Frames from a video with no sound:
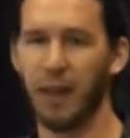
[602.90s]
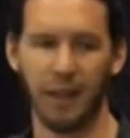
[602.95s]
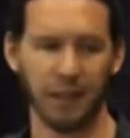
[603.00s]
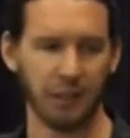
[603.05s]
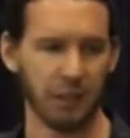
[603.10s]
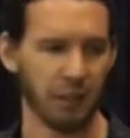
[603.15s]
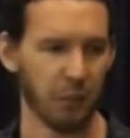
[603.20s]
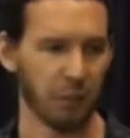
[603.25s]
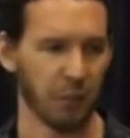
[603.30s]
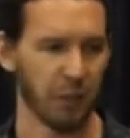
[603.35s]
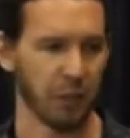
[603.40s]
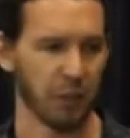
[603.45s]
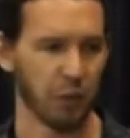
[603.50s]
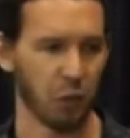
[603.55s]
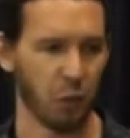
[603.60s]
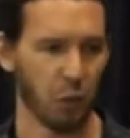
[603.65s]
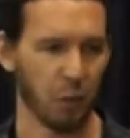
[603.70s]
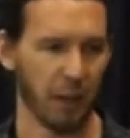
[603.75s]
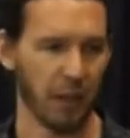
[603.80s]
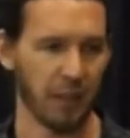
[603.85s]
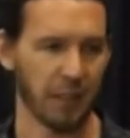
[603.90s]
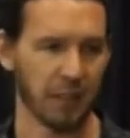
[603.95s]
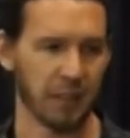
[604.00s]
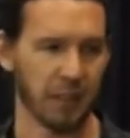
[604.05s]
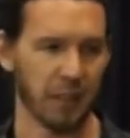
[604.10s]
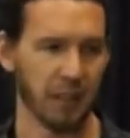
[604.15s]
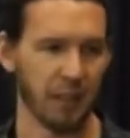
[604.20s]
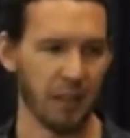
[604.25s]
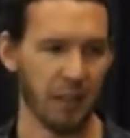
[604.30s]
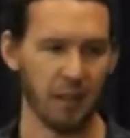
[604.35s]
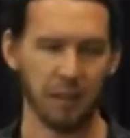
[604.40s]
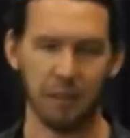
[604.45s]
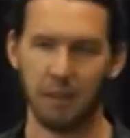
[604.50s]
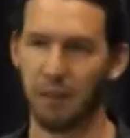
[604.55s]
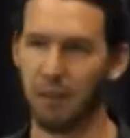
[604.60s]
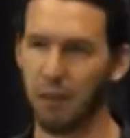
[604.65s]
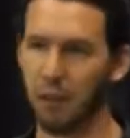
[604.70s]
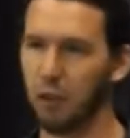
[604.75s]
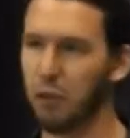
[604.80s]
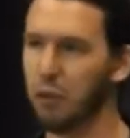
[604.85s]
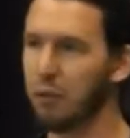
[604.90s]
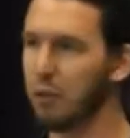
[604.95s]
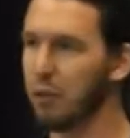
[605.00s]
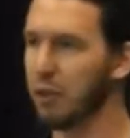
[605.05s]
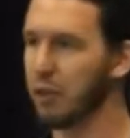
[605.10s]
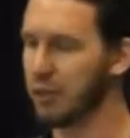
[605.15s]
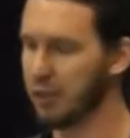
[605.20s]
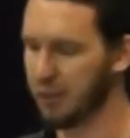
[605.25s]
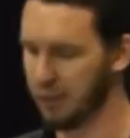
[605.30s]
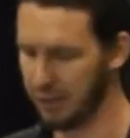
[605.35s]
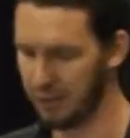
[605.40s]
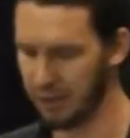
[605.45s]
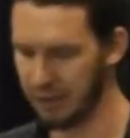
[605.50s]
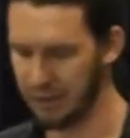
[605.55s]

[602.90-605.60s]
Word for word: fact that we're going to talk about is that the universe